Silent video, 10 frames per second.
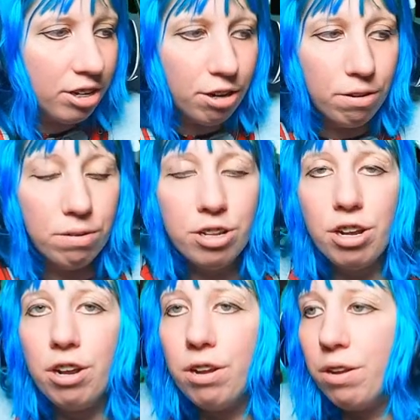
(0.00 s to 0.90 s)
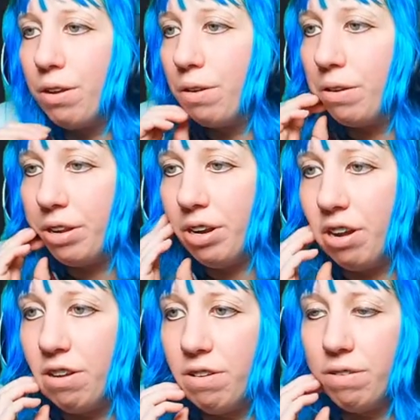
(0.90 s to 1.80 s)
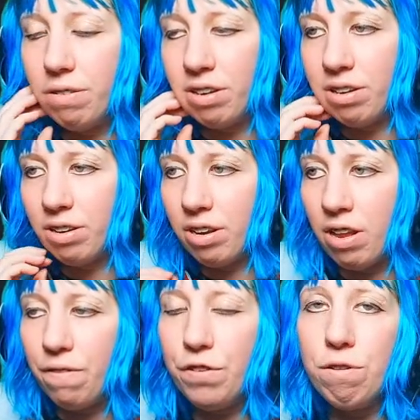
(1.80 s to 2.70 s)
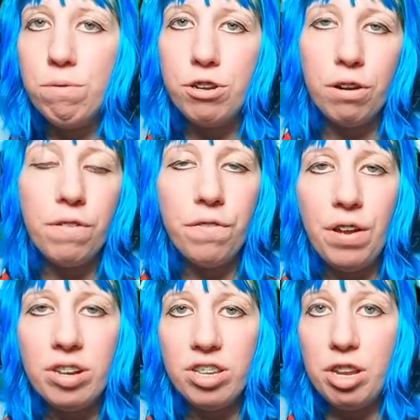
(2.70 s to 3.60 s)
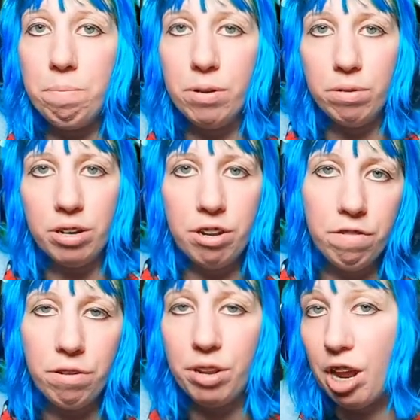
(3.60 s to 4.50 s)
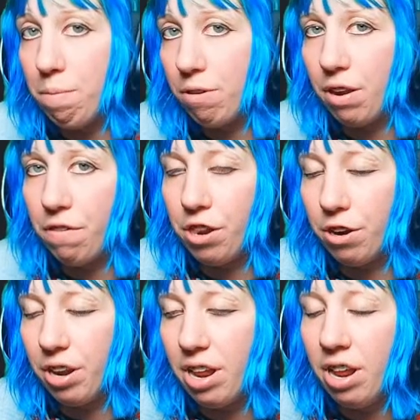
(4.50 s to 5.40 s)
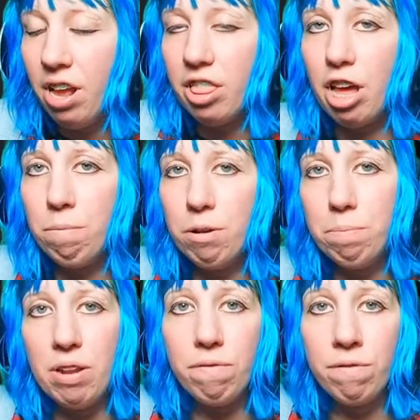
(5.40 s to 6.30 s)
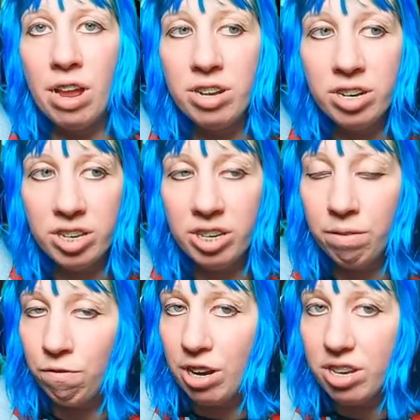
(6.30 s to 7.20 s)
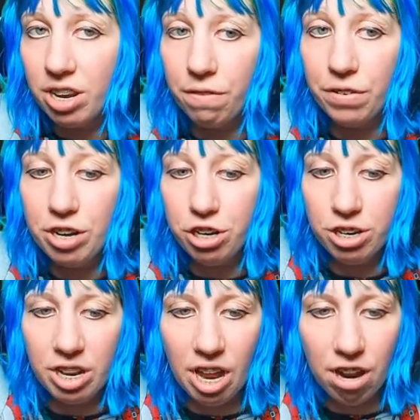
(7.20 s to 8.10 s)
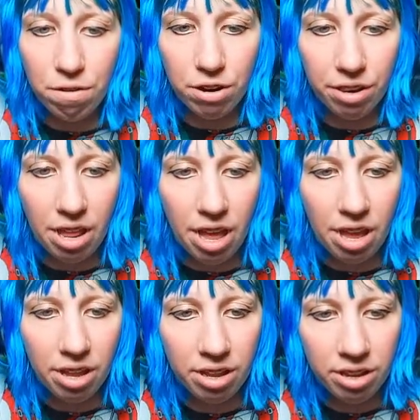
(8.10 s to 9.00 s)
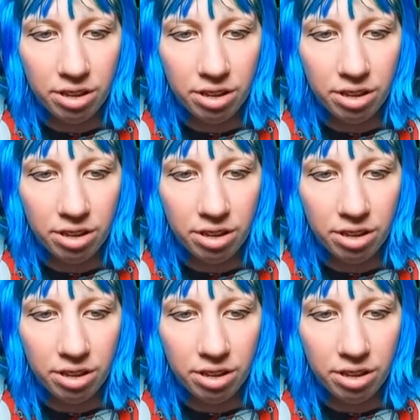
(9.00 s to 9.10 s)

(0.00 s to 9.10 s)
also, you know, if you don't fancy building your own game or anything on it, there will be renting features out on there.